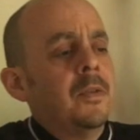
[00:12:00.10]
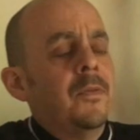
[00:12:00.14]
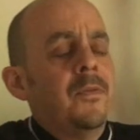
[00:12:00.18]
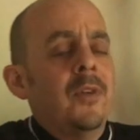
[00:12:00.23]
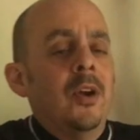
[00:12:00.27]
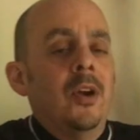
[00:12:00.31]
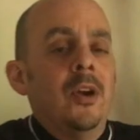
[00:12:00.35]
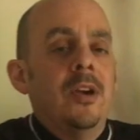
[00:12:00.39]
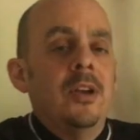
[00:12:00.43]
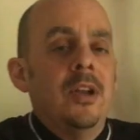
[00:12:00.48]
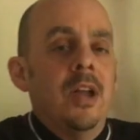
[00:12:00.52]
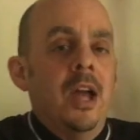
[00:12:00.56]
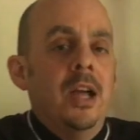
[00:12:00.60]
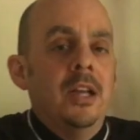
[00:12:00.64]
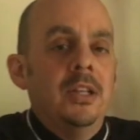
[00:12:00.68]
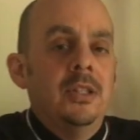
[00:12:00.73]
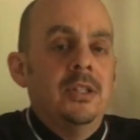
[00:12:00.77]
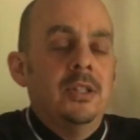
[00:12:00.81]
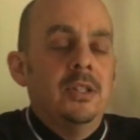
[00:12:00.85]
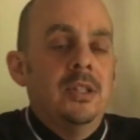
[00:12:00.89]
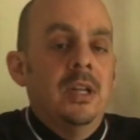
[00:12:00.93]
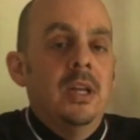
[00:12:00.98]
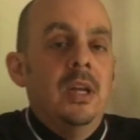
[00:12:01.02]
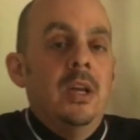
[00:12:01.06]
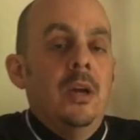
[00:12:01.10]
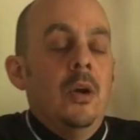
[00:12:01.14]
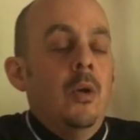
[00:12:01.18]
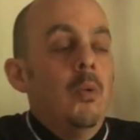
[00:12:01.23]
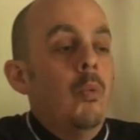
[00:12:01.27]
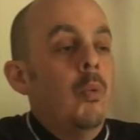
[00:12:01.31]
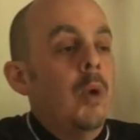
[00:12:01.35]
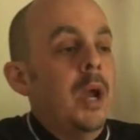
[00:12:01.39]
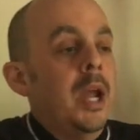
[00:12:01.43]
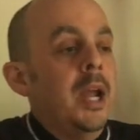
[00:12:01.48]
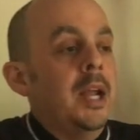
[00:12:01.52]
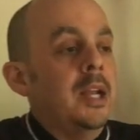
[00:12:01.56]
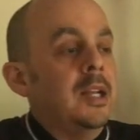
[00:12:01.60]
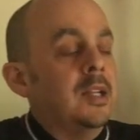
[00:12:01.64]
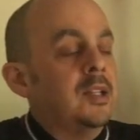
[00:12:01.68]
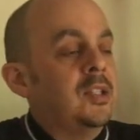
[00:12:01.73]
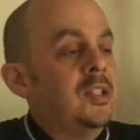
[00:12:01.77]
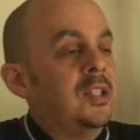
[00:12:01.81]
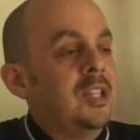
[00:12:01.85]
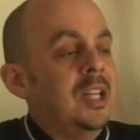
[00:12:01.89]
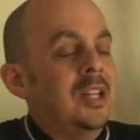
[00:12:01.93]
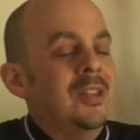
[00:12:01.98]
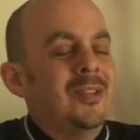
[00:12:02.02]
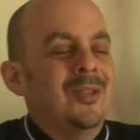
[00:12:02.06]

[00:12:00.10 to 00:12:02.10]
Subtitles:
a very nice way to see